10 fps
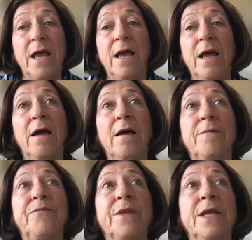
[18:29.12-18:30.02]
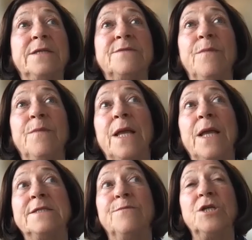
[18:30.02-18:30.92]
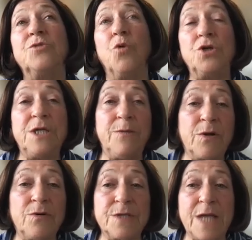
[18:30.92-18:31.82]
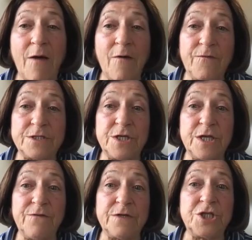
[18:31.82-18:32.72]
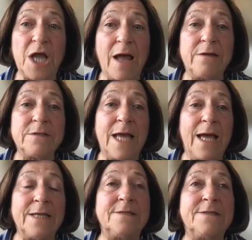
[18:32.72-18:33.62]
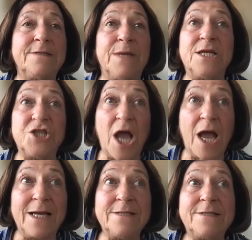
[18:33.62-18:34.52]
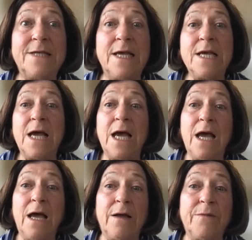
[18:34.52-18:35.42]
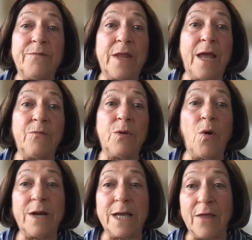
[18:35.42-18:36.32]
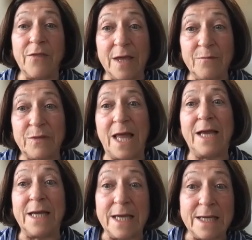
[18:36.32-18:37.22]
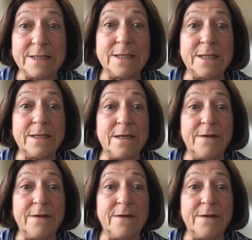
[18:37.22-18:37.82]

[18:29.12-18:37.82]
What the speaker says: It's much more typical now if a child has meningitis. And we want to get the implant in